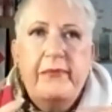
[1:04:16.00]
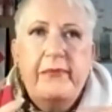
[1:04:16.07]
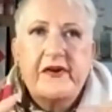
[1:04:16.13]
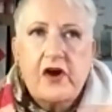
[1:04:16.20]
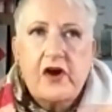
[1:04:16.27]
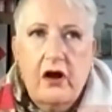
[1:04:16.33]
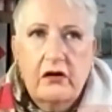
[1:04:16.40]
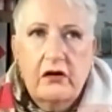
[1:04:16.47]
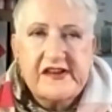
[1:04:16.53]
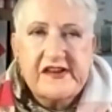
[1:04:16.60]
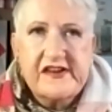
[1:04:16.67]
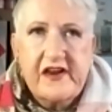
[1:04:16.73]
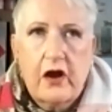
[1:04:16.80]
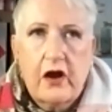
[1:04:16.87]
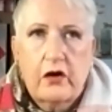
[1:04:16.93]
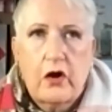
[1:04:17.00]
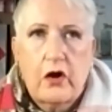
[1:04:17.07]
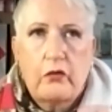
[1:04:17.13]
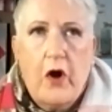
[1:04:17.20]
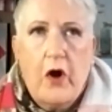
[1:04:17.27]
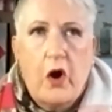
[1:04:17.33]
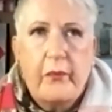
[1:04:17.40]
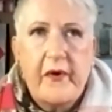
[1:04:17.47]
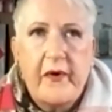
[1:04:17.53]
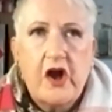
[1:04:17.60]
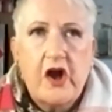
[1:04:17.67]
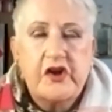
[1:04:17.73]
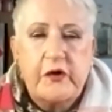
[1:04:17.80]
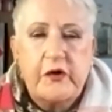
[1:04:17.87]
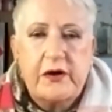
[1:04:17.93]
But also, what we
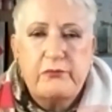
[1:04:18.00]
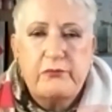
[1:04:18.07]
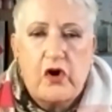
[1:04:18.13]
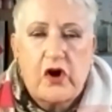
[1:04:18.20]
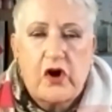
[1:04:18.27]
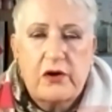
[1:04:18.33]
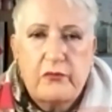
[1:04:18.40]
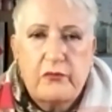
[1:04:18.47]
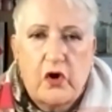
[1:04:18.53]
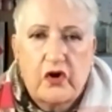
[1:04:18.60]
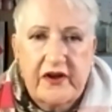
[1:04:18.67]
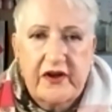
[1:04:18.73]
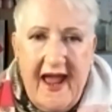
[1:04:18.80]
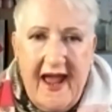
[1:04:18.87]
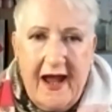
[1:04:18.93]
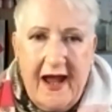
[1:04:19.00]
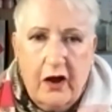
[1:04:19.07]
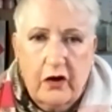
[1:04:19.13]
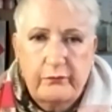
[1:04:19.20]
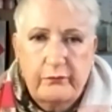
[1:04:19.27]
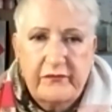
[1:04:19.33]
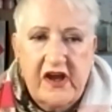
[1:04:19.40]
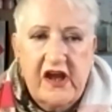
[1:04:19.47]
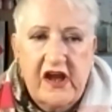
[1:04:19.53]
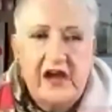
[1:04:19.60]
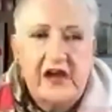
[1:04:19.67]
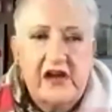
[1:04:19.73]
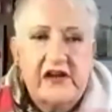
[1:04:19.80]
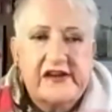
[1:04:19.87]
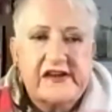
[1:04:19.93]
are doing more and more now
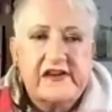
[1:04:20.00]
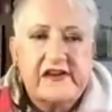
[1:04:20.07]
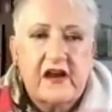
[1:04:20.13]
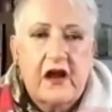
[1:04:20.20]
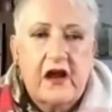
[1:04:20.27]
is